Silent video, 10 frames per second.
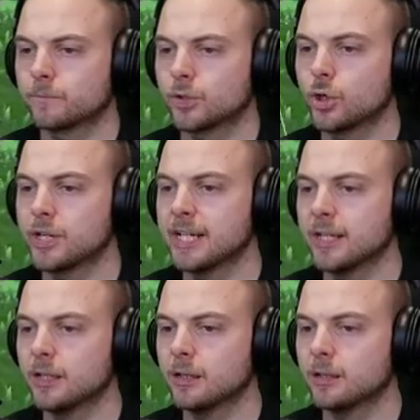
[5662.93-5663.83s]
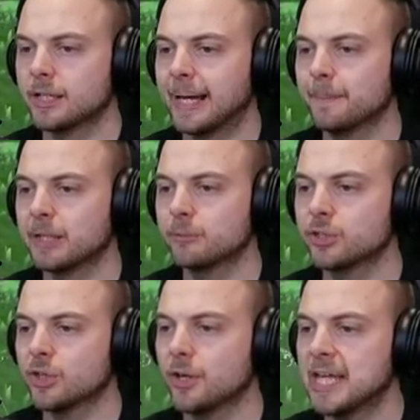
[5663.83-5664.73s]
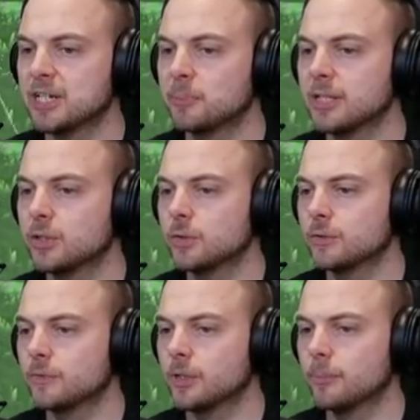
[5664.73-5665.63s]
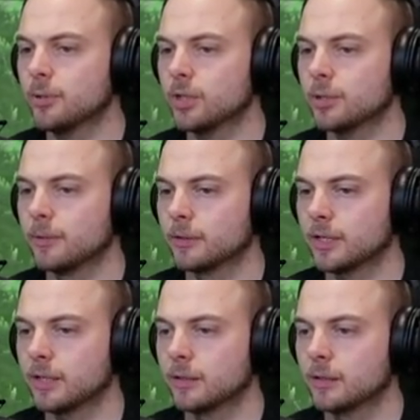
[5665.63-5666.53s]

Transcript: Cooking at your camp can restore HP to use for your Pokemon. Okay.